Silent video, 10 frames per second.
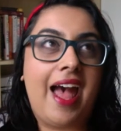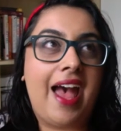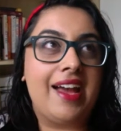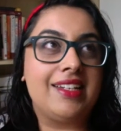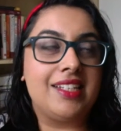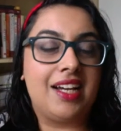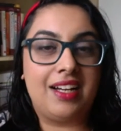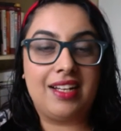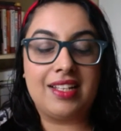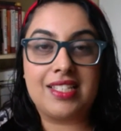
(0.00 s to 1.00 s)

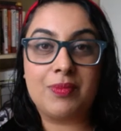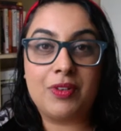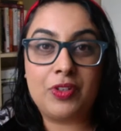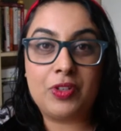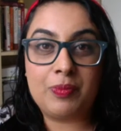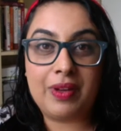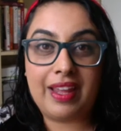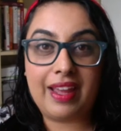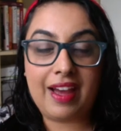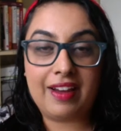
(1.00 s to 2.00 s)
And some of you
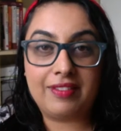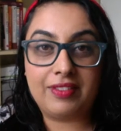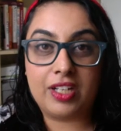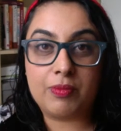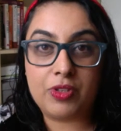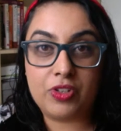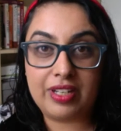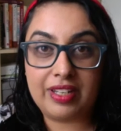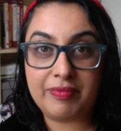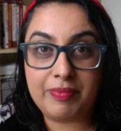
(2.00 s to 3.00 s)
may have a
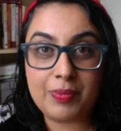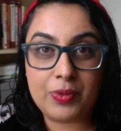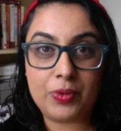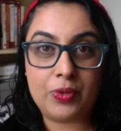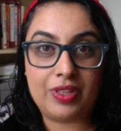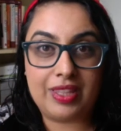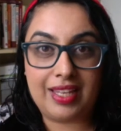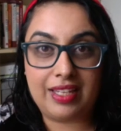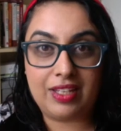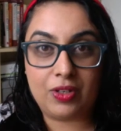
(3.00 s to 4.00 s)
community of people who
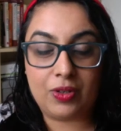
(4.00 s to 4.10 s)
think,